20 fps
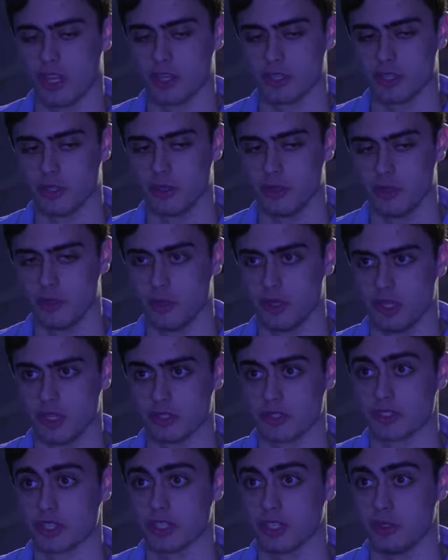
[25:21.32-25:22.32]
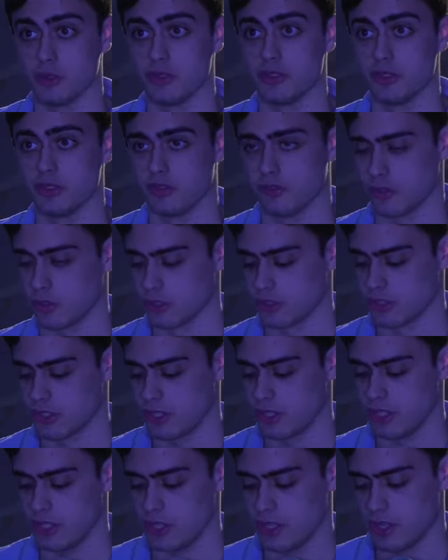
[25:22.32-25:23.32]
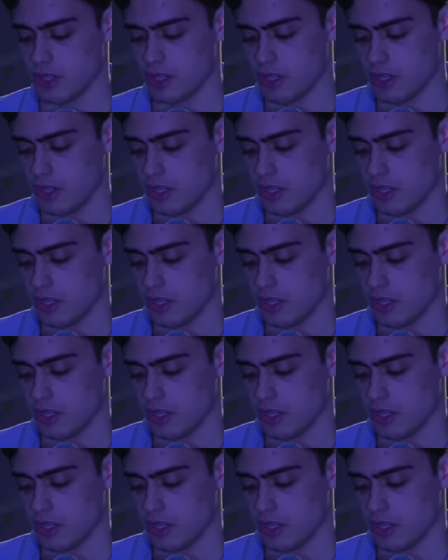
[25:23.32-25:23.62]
I go to uh, St. Louis University.